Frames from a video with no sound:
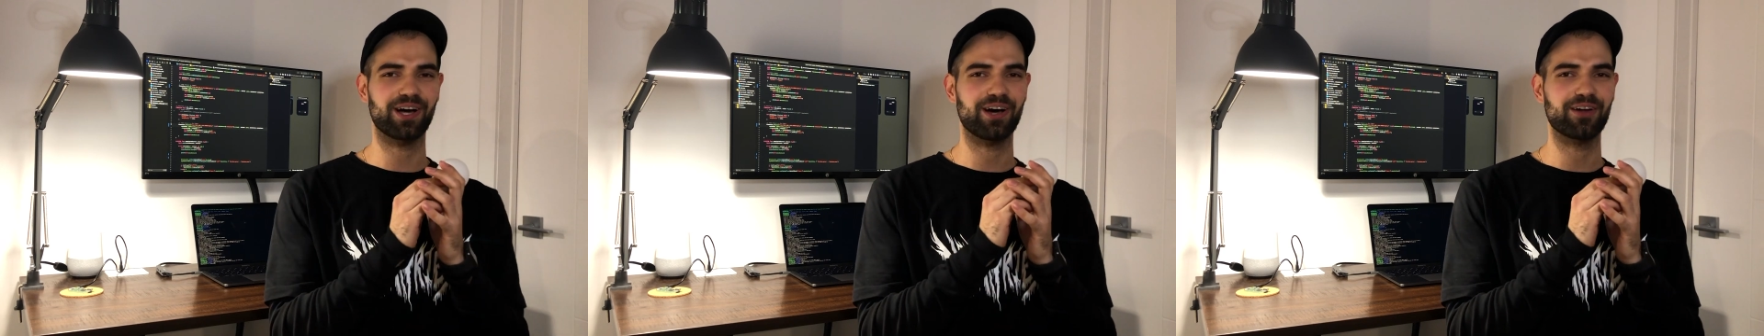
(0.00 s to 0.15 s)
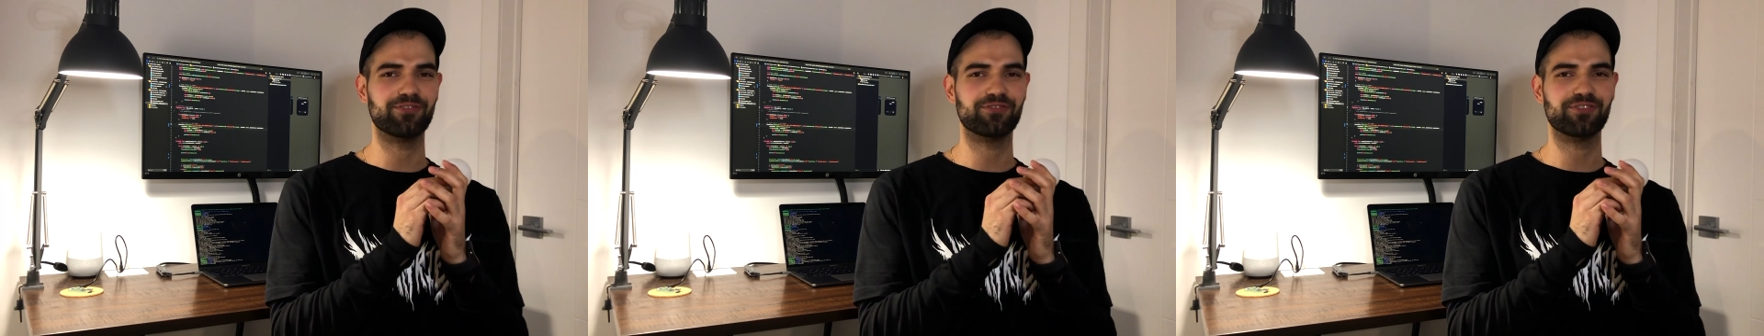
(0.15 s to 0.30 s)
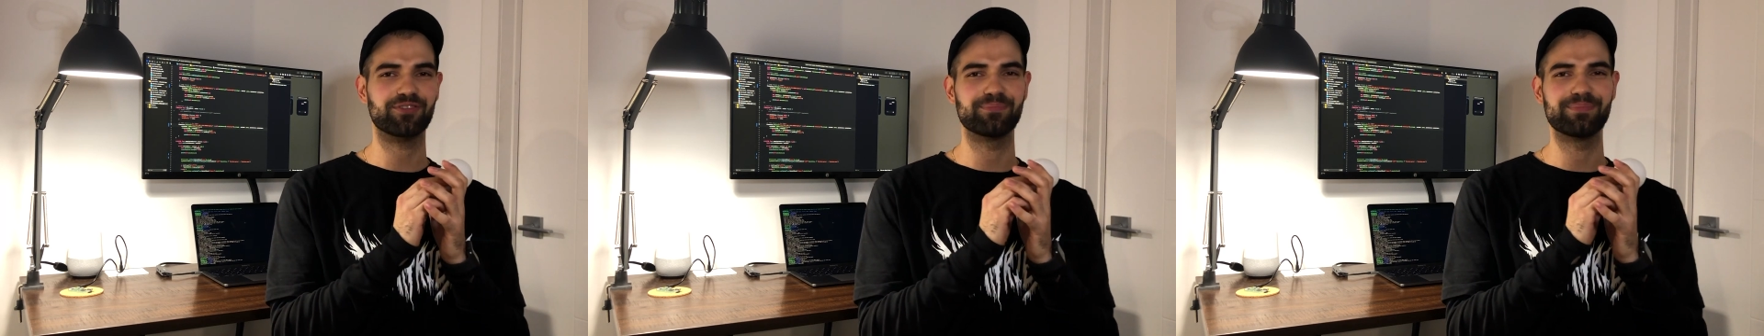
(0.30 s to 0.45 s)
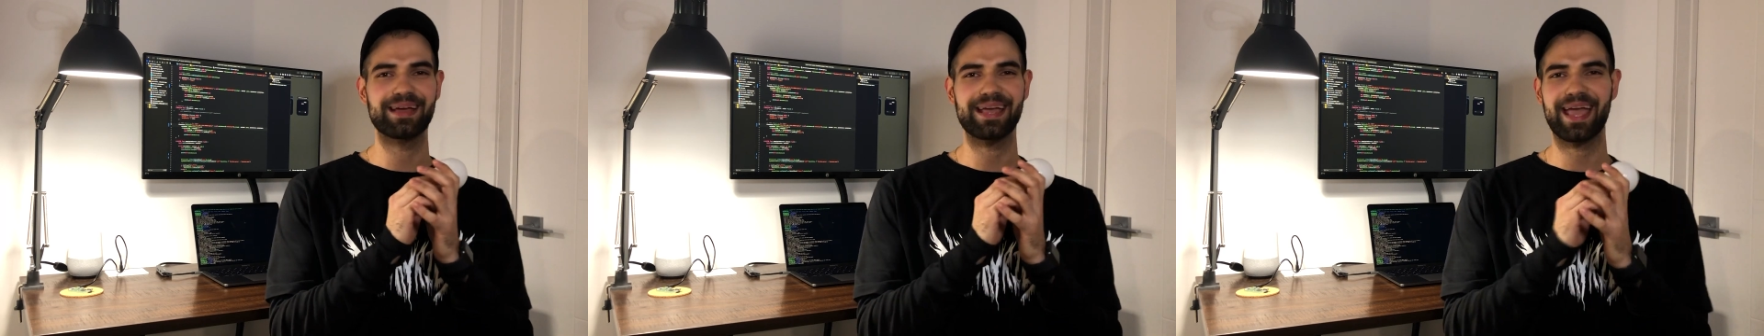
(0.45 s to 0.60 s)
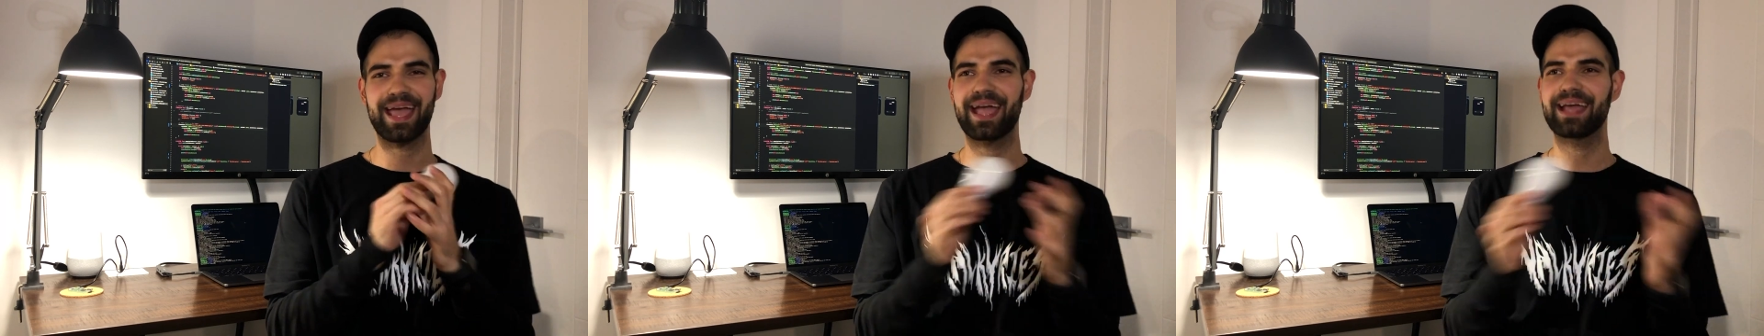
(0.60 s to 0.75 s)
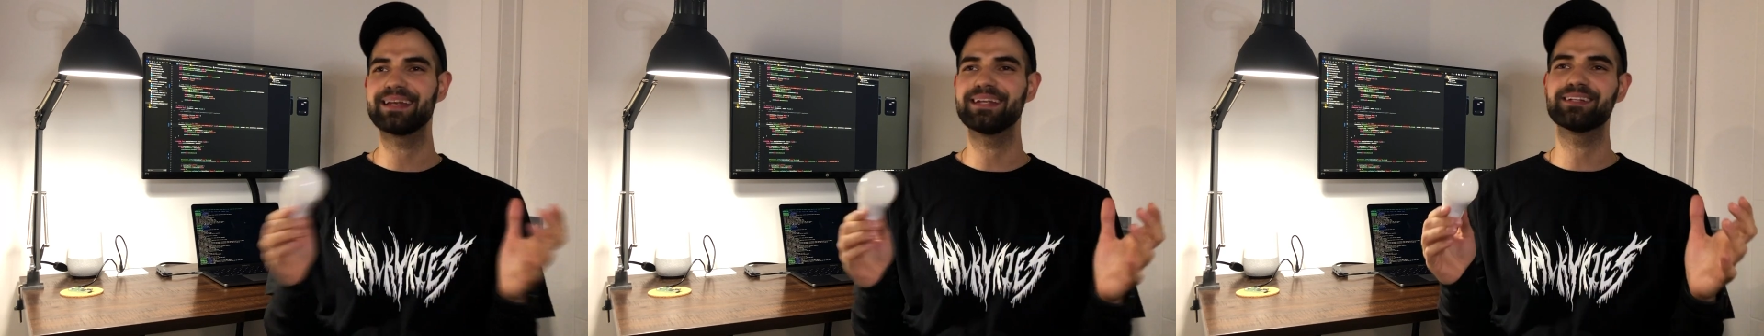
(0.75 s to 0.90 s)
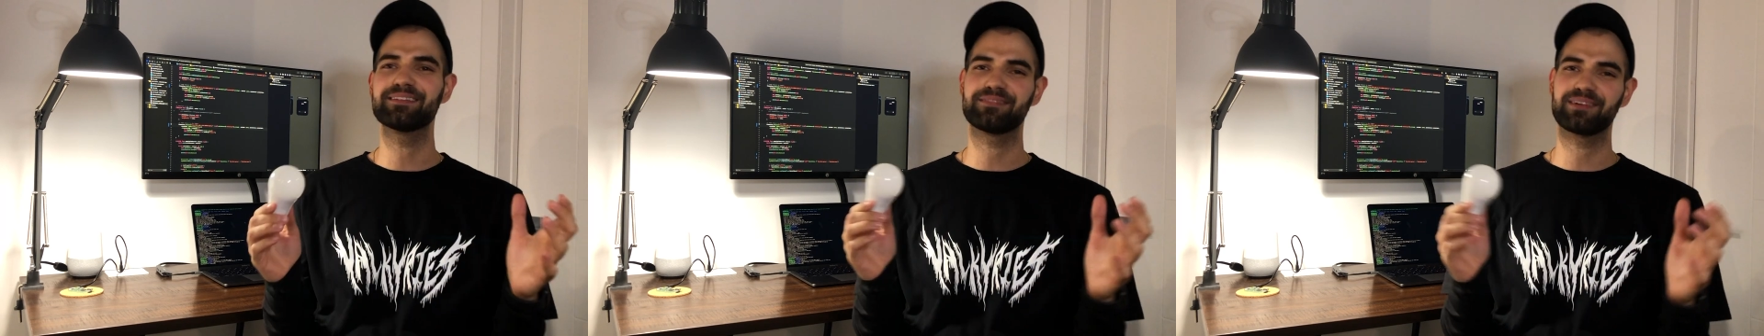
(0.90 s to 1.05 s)
on from
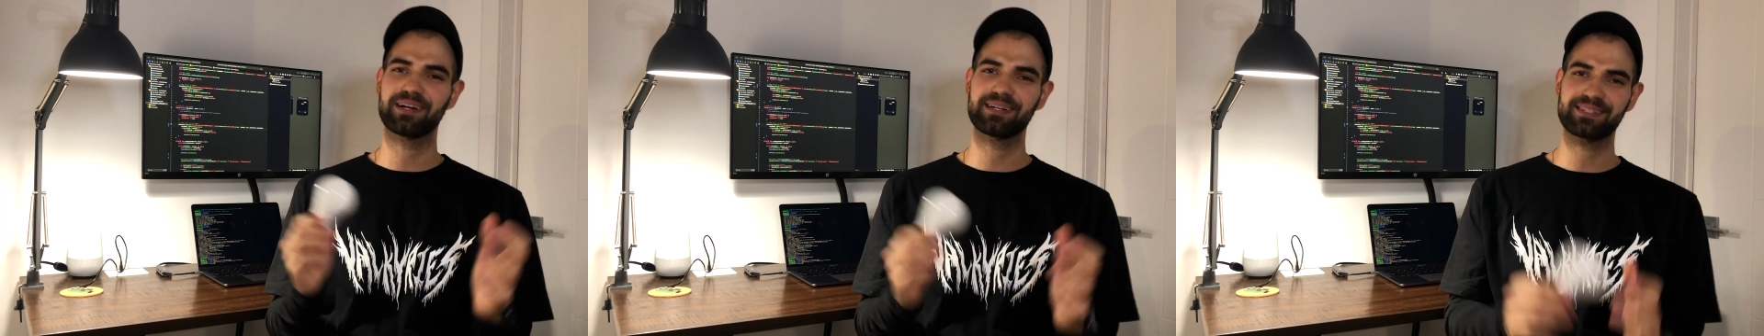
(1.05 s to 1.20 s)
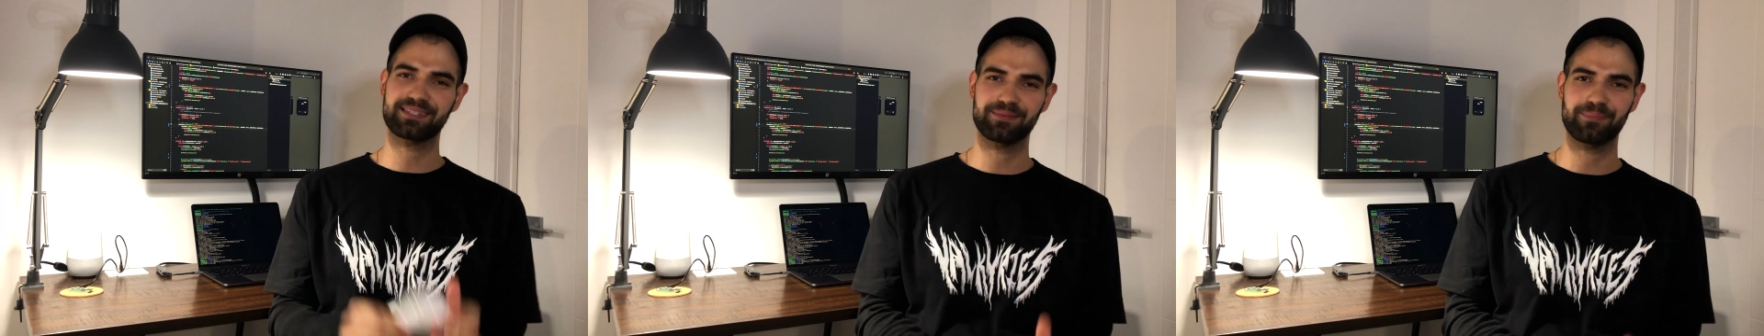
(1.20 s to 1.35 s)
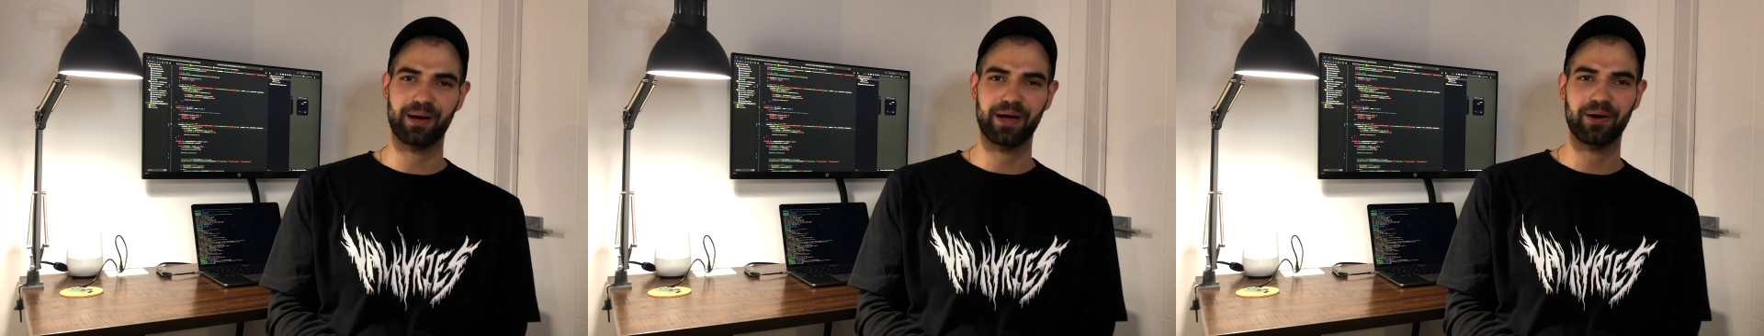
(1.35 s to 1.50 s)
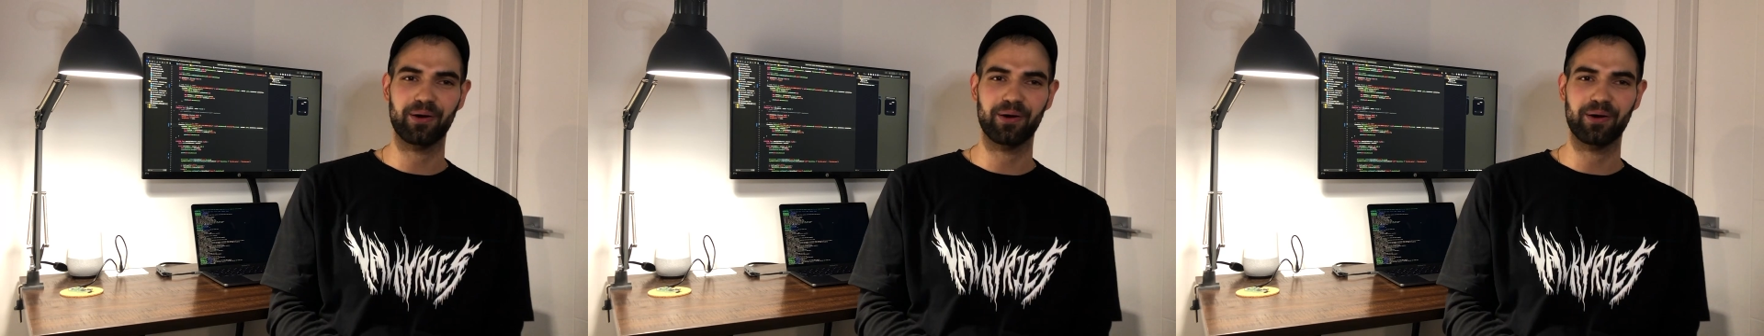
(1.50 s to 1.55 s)
any device in my